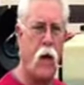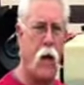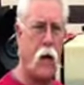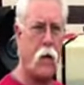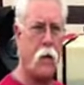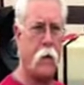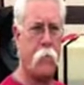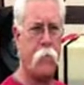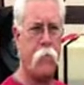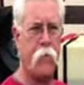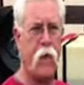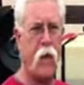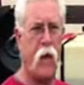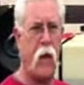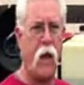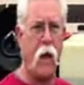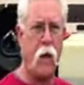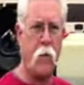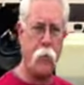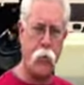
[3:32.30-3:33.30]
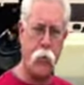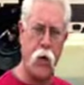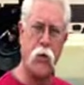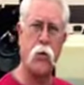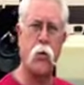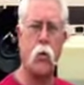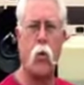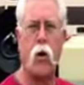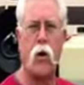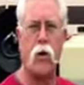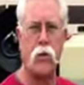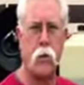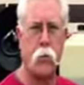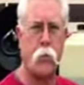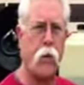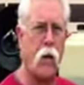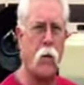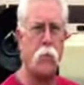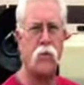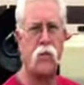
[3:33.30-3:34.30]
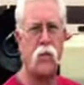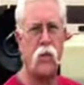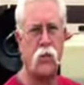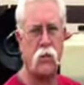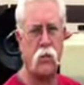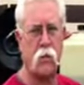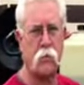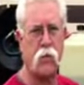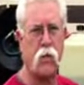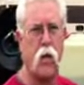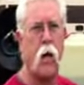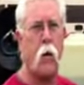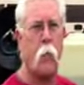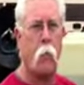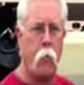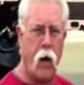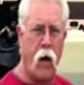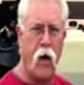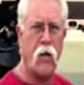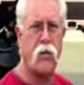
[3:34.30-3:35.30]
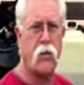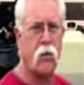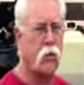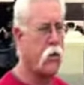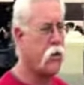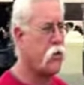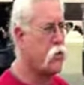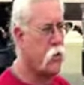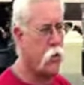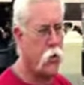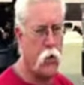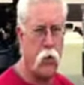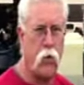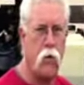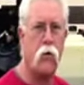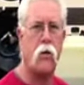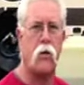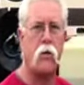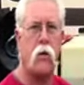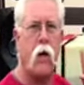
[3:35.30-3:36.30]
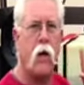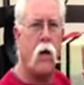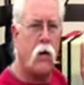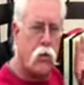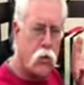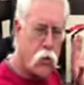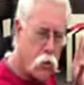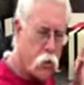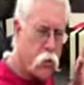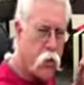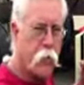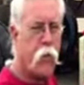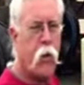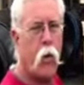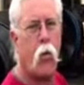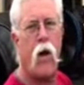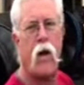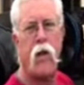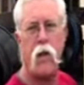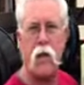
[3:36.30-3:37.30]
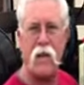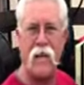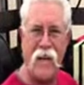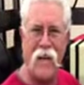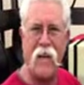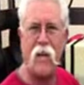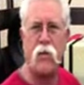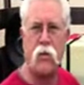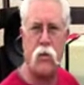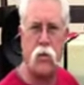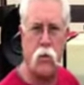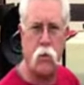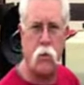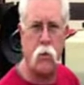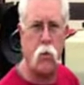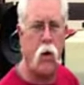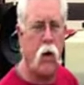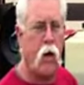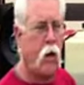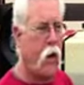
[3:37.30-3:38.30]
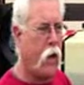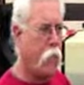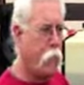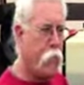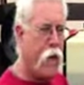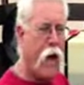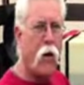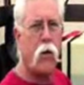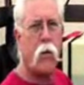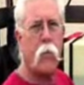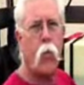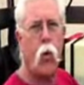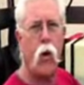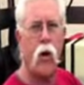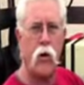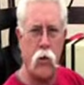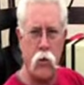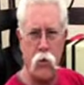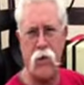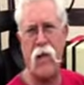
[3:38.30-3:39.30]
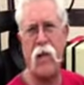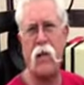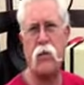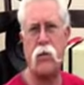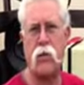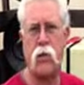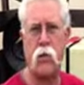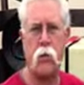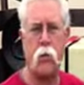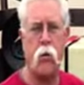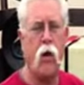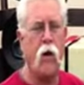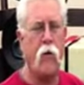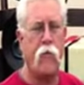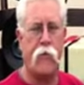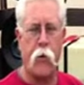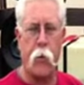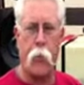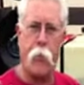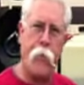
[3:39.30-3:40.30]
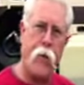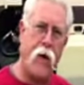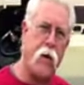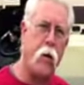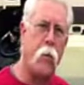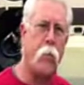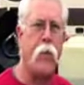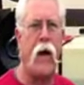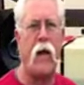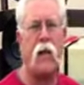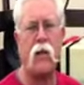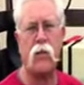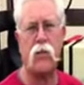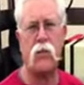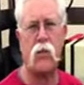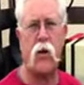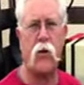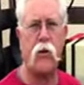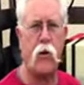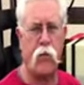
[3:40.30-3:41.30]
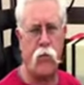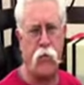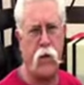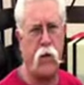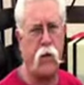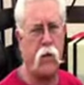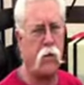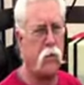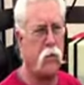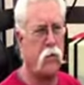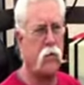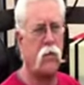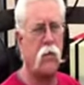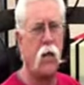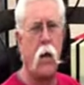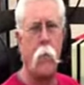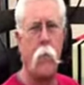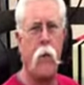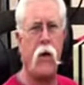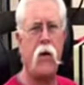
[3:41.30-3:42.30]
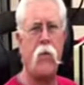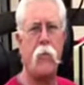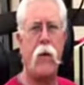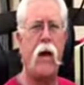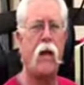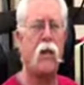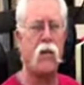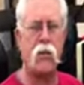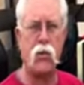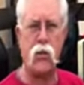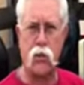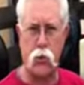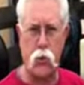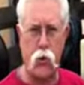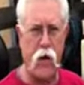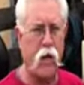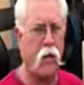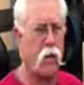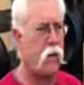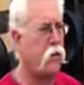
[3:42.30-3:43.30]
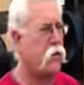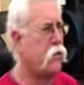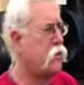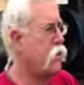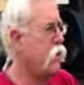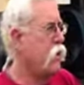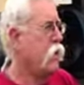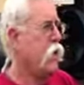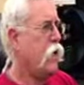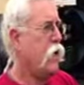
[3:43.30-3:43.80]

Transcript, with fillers: um, and pressure washer pump systems modular so that you can turn them the way you need to and mount them where you need to for better balance on your vehicles, better balanced trailers.